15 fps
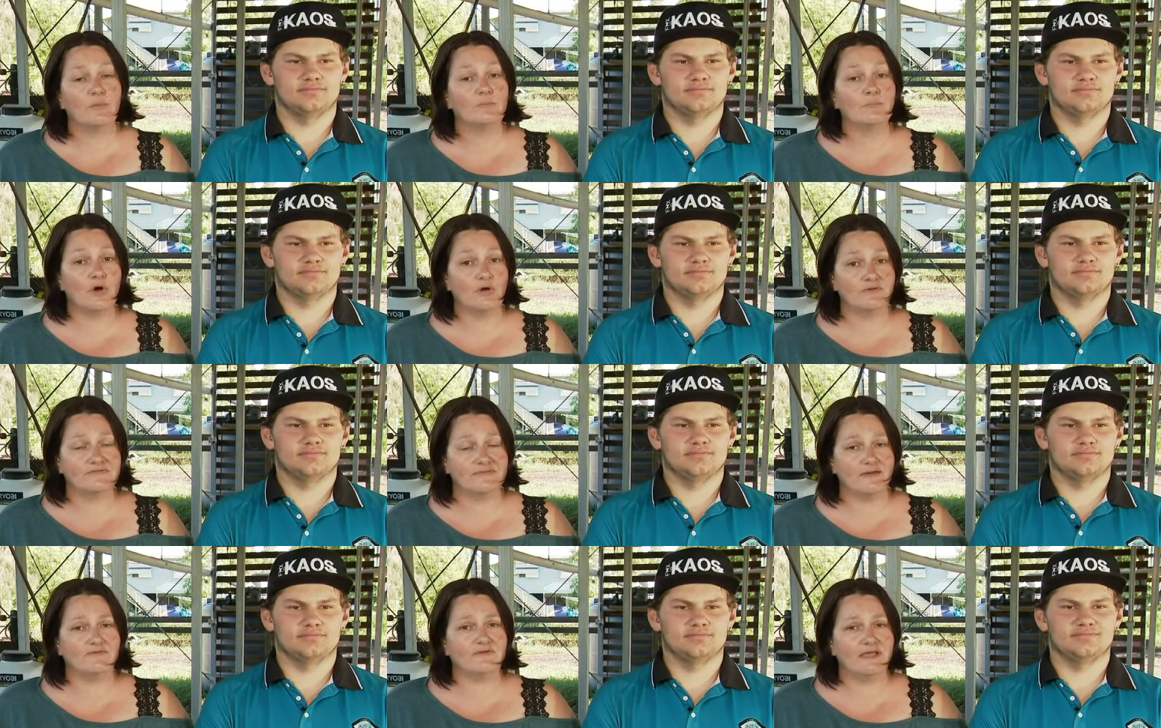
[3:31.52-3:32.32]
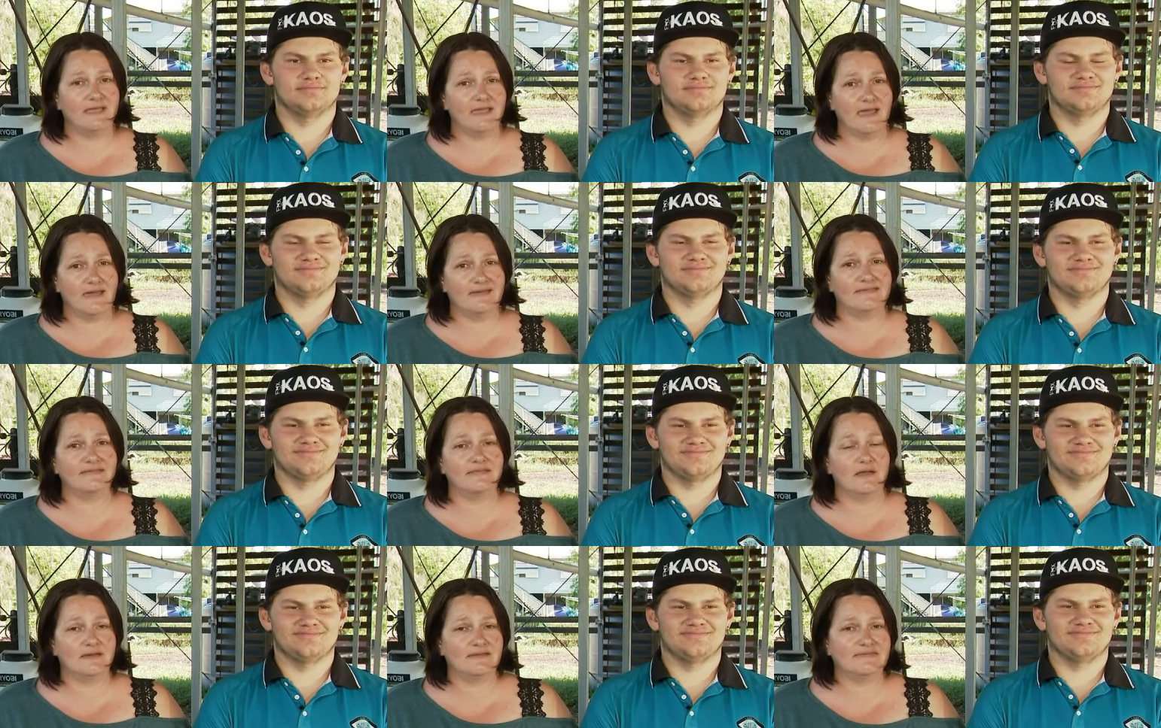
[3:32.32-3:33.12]
Speaker 1: Most definitely, yes.
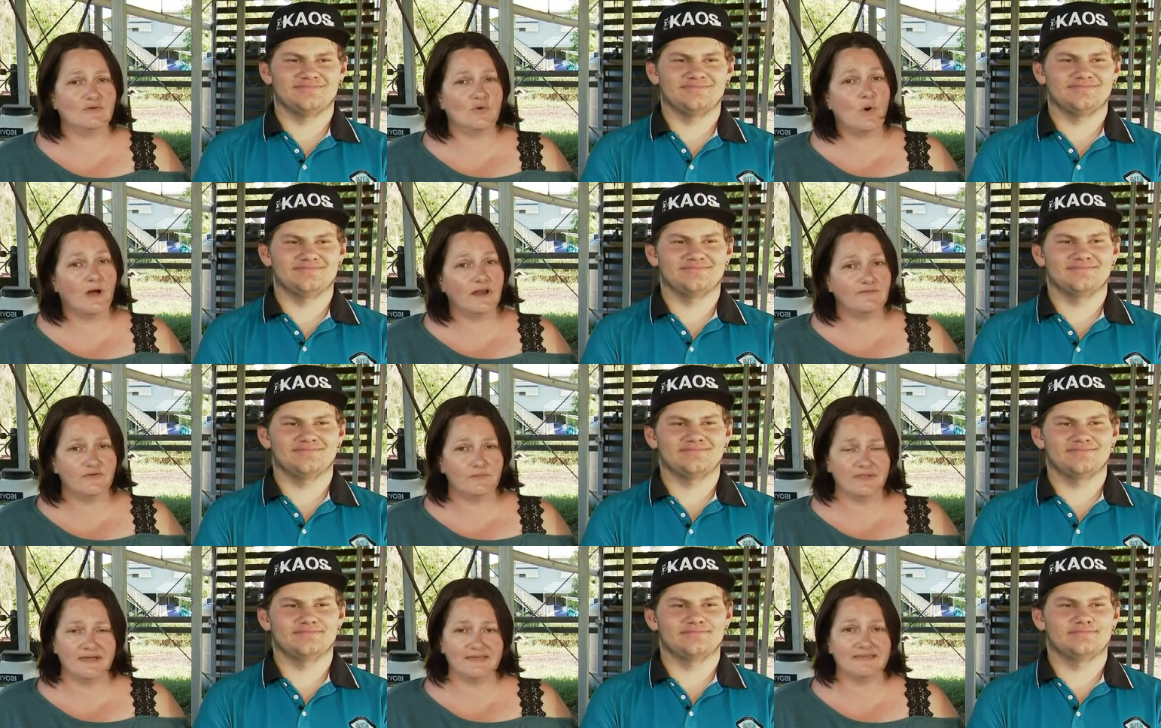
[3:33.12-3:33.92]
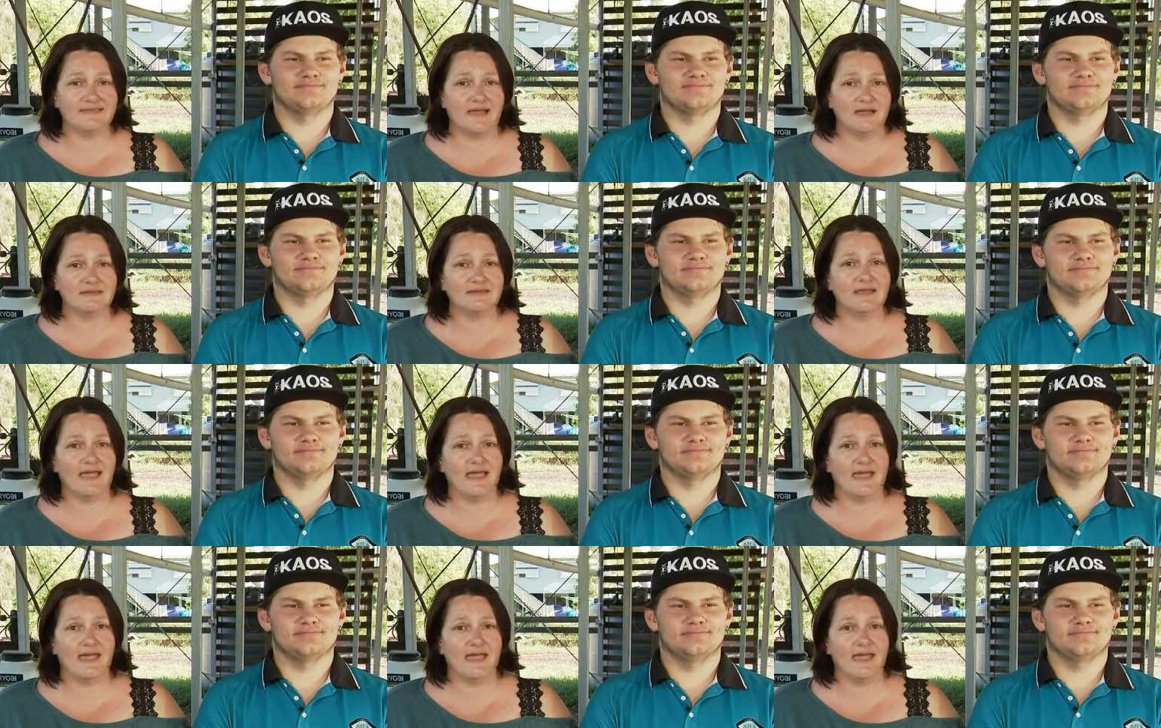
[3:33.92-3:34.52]
There are still quite a few places under the